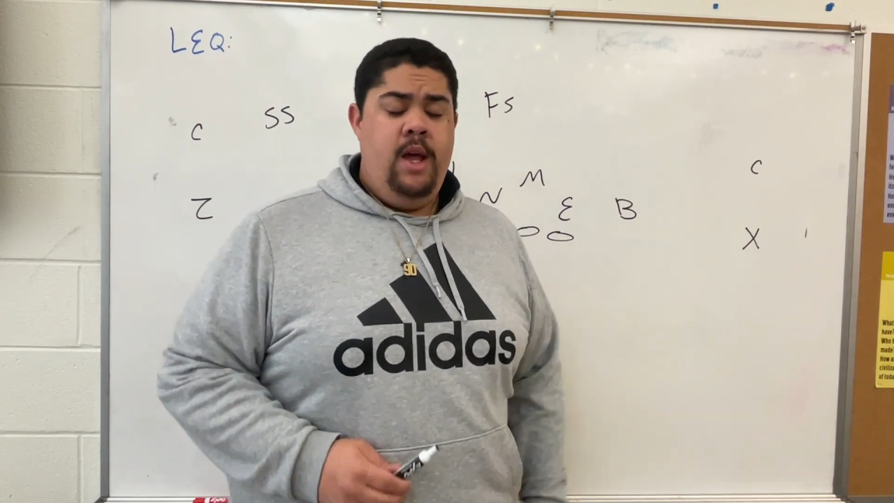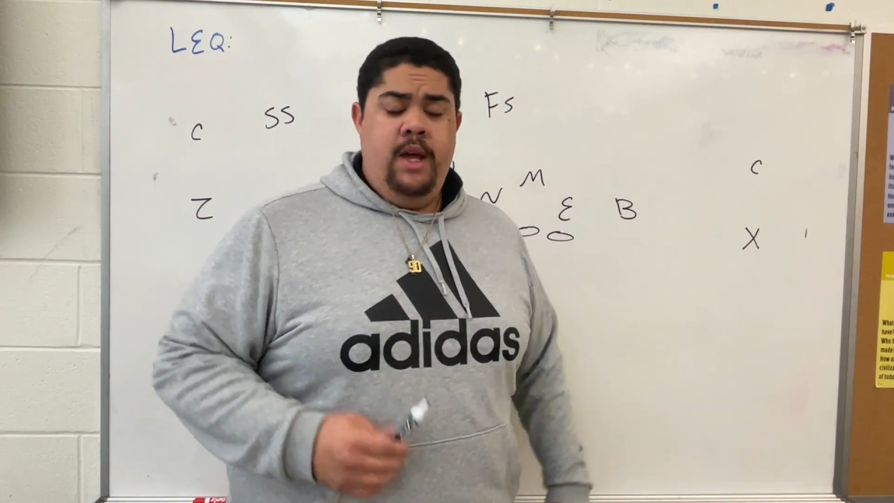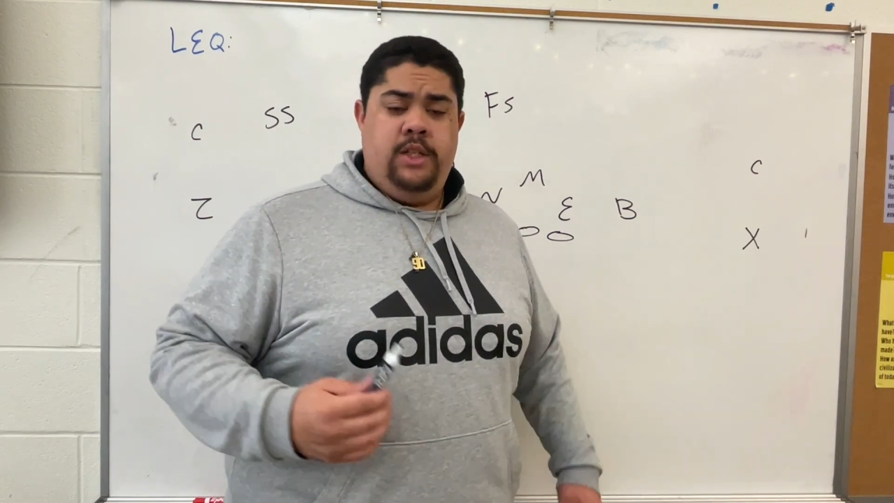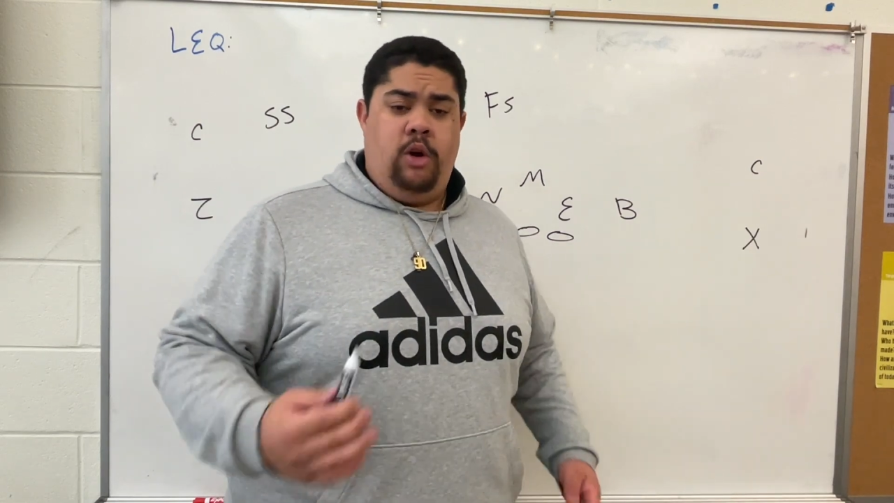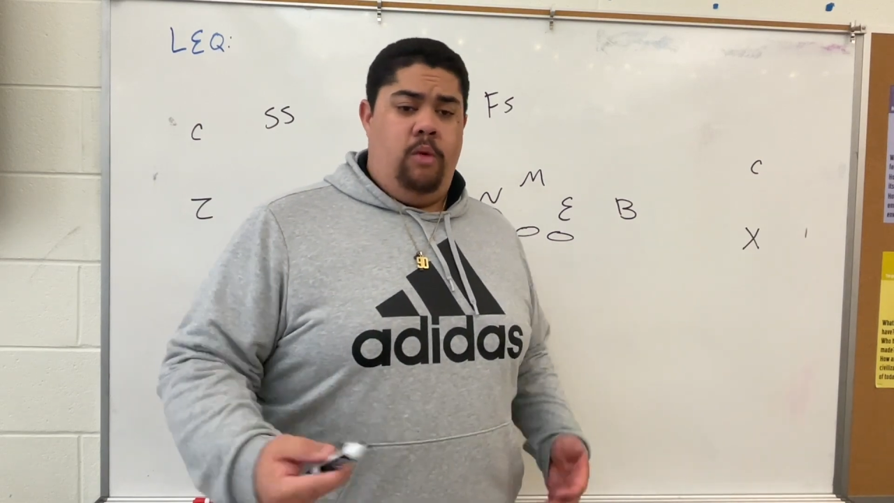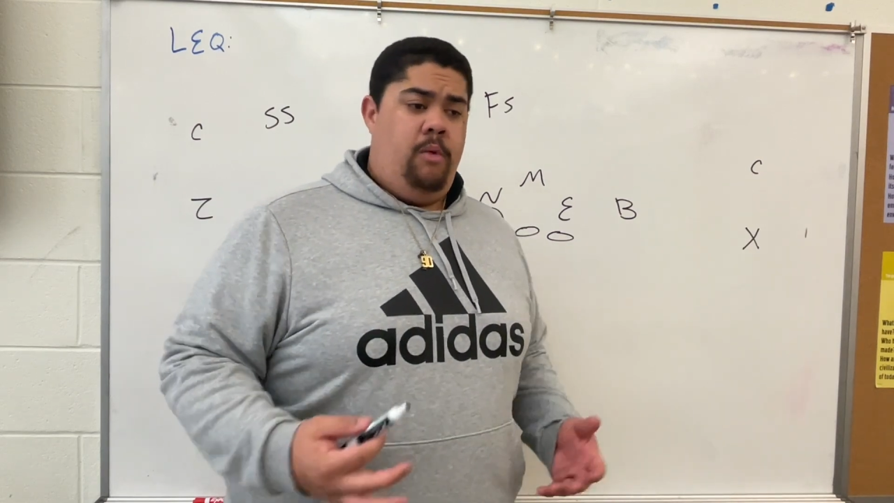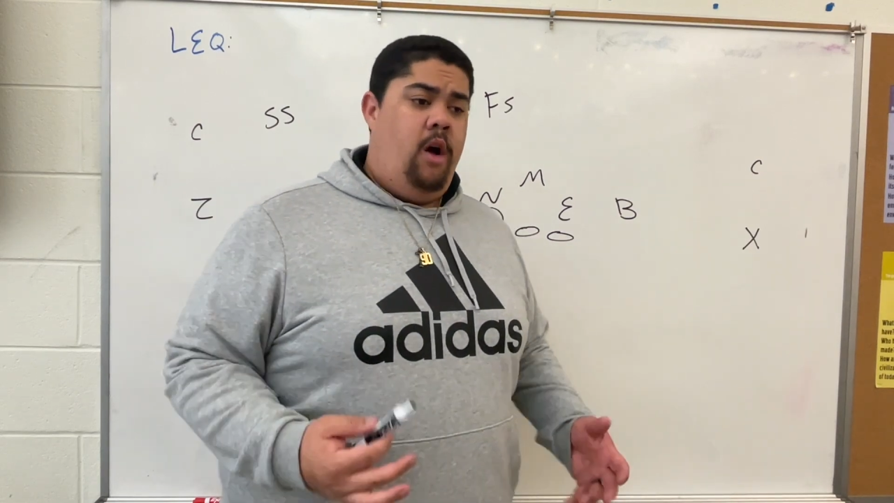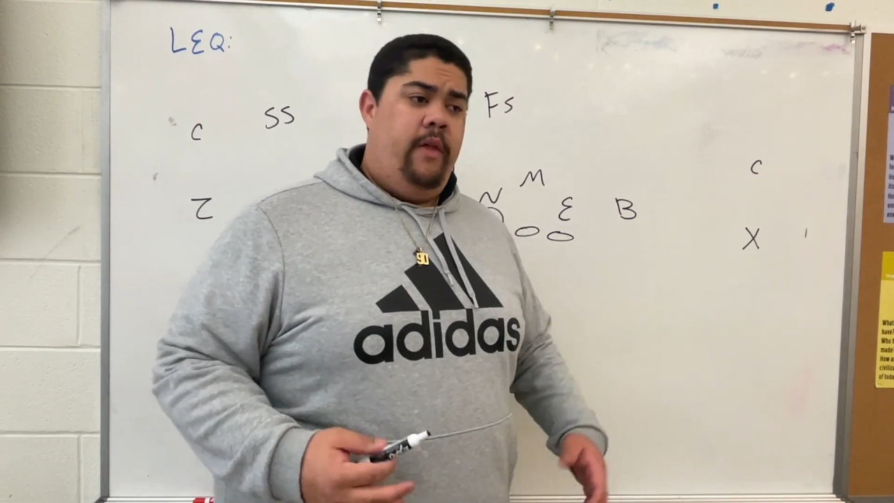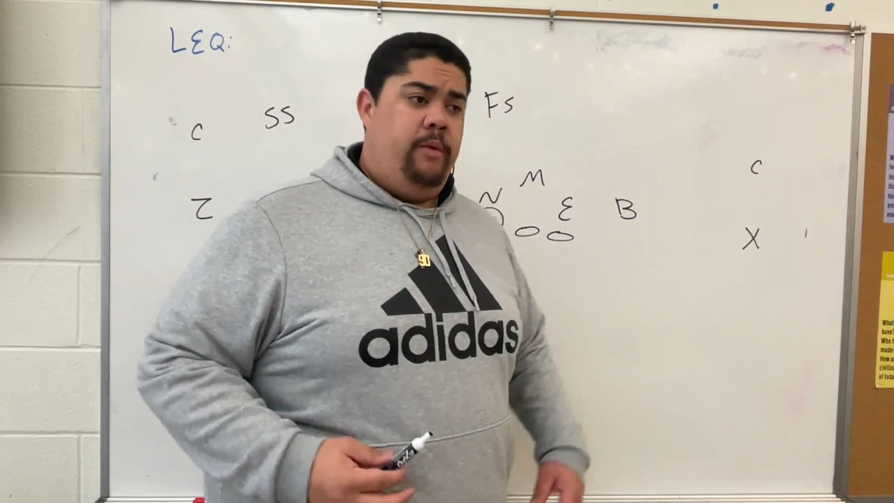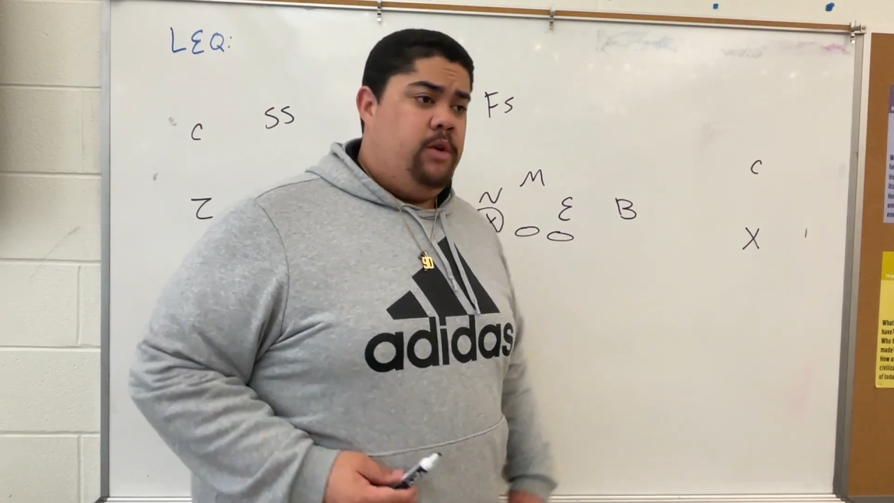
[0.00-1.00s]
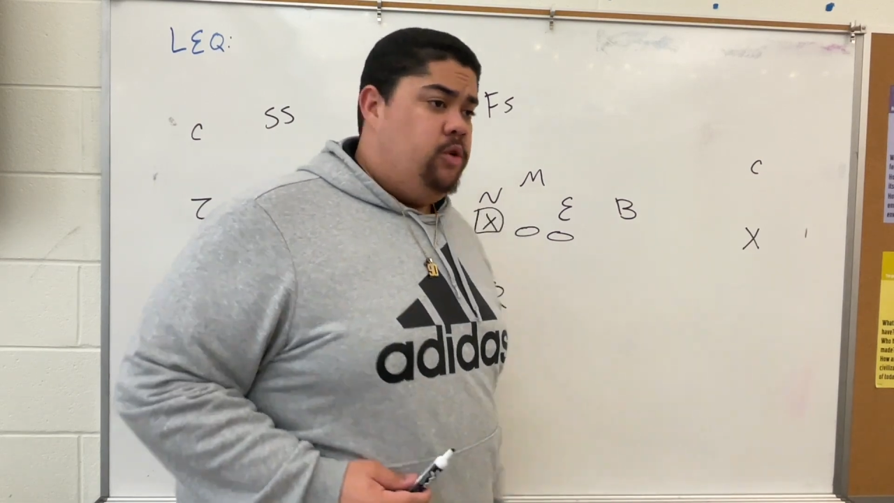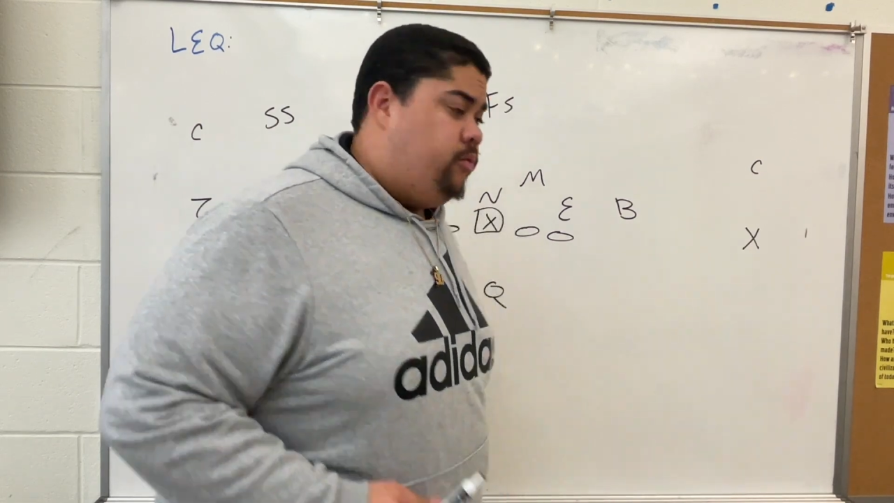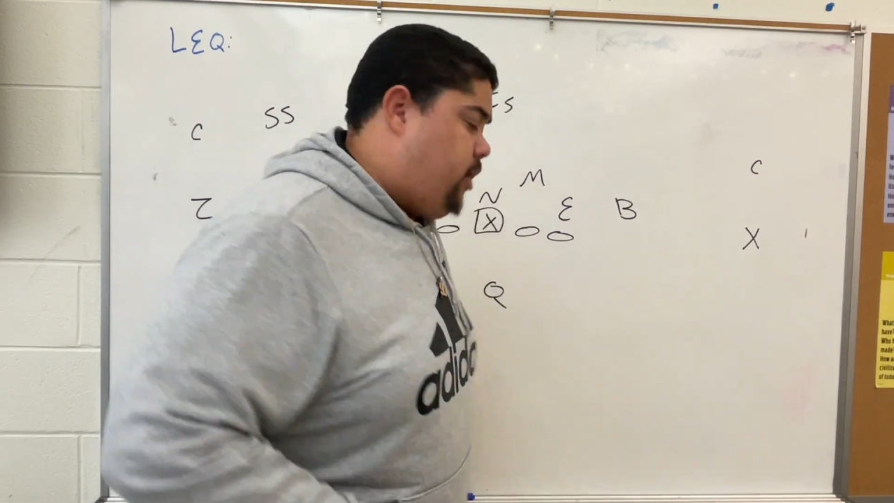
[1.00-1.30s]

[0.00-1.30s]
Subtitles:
So all that we're doing right